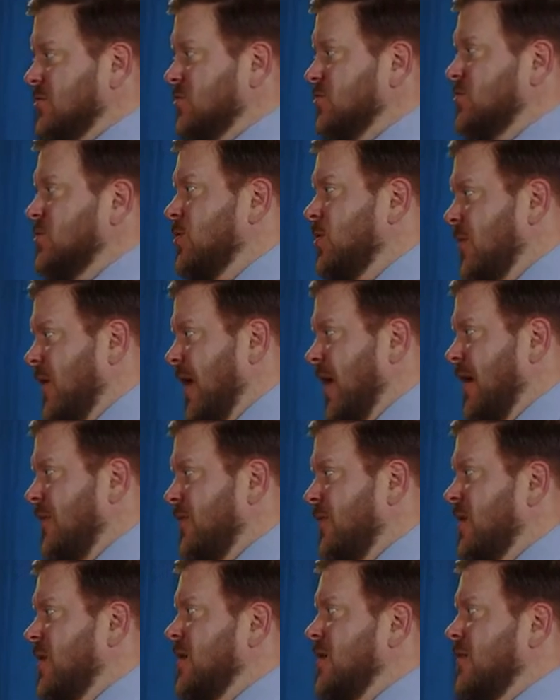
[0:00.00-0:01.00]
who do have
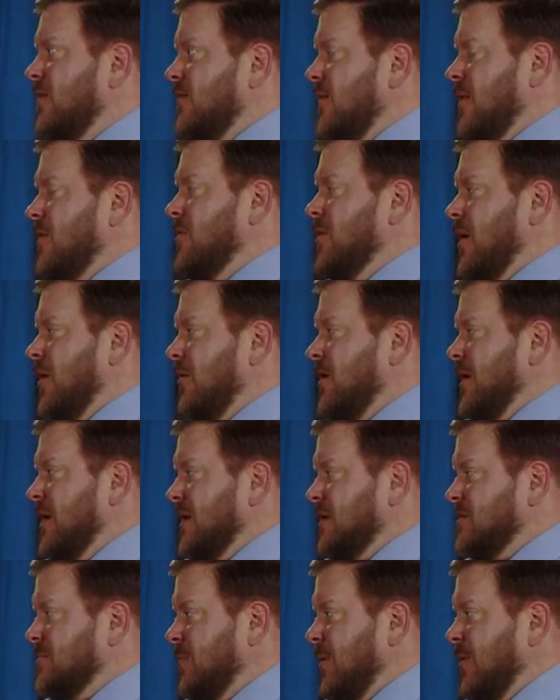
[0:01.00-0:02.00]
veterinary
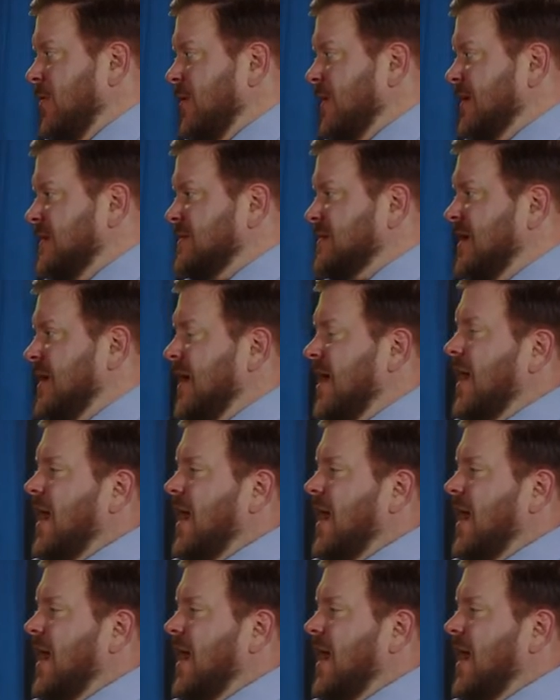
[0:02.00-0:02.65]
experience.